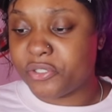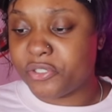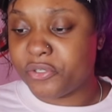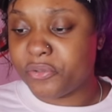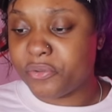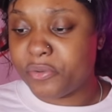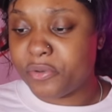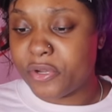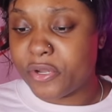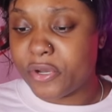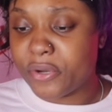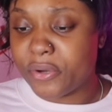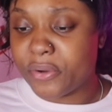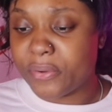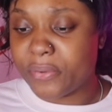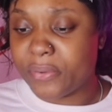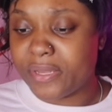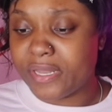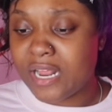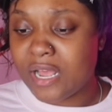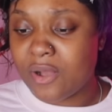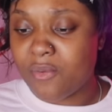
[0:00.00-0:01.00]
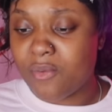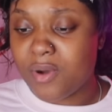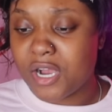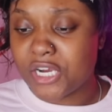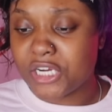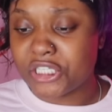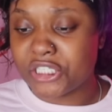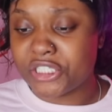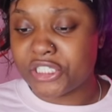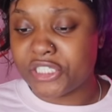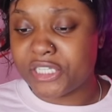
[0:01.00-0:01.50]
you know, and I
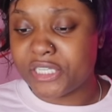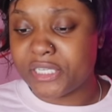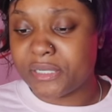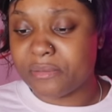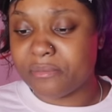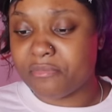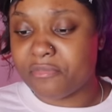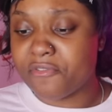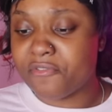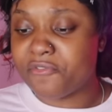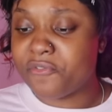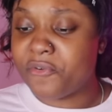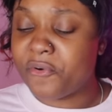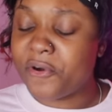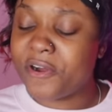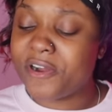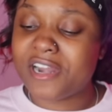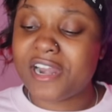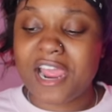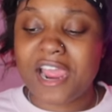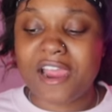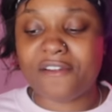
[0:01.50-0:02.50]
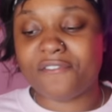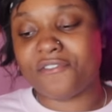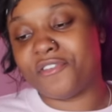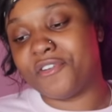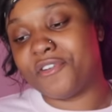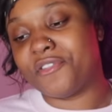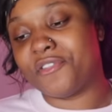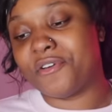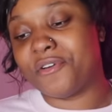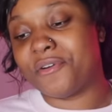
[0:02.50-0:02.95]
washed it before and after,